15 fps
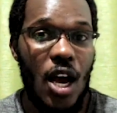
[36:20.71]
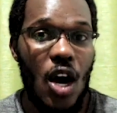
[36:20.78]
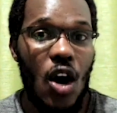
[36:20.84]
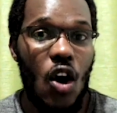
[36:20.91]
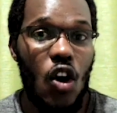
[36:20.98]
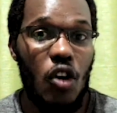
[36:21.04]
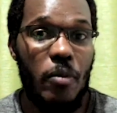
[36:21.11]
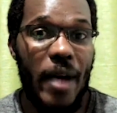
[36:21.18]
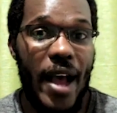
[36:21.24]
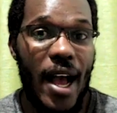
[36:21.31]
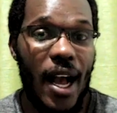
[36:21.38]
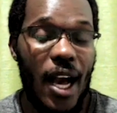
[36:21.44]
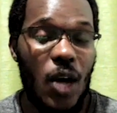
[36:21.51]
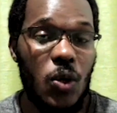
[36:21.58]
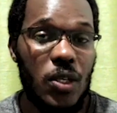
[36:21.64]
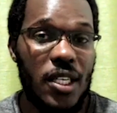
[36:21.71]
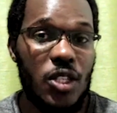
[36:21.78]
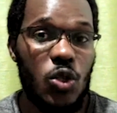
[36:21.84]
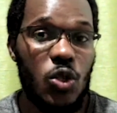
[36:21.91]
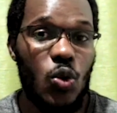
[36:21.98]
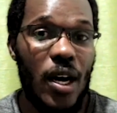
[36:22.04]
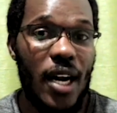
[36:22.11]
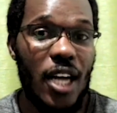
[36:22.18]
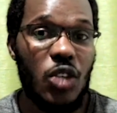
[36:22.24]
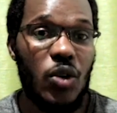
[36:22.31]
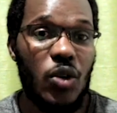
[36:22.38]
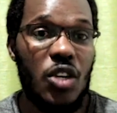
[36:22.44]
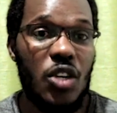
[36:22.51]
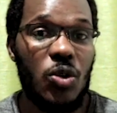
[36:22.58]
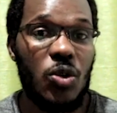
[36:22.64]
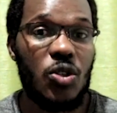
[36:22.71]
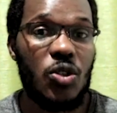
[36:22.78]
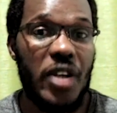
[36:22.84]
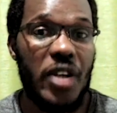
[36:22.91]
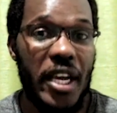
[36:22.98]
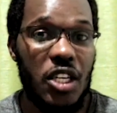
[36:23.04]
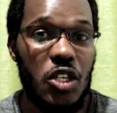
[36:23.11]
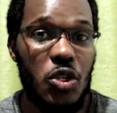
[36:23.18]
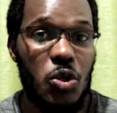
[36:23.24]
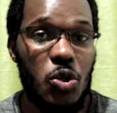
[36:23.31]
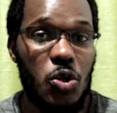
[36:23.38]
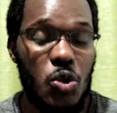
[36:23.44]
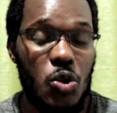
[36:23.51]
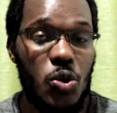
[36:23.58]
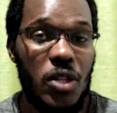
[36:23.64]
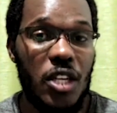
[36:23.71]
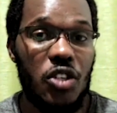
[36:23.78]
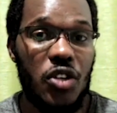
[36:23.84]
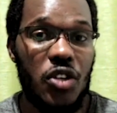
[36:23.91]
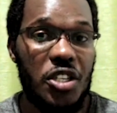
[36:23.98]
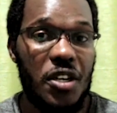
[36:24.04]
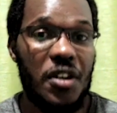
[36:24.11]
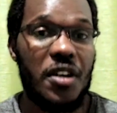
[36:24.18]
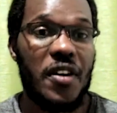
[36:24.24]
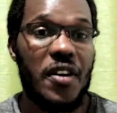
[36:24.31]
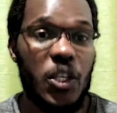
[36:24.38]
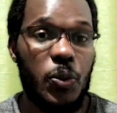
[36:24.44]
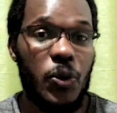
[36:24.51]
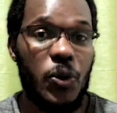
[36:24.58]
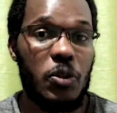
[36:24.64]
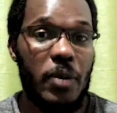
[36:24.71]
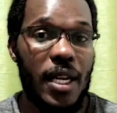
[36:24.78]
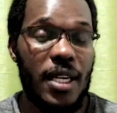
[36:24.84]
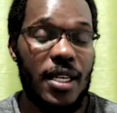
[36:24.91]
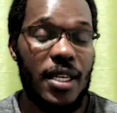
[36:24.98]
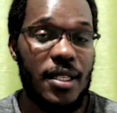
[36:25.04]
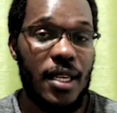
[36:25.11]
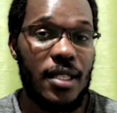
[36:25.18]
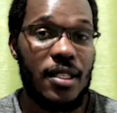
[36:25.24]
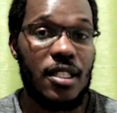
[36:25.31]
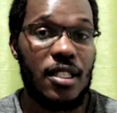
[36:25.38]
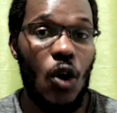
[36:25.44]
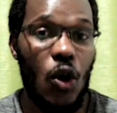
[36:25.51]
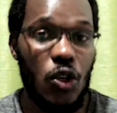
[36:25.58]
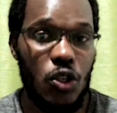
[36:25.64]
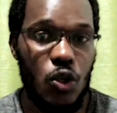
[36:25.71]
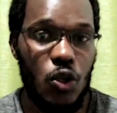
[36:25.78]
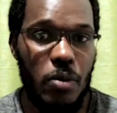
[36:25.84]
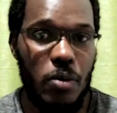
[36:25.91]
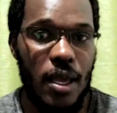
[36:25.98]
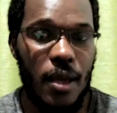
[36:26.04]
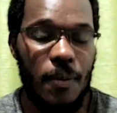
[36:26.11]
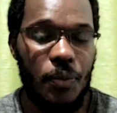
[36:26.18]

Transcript: or by accountants who are actually not trained to do the treasury responsibilities as it ought to be.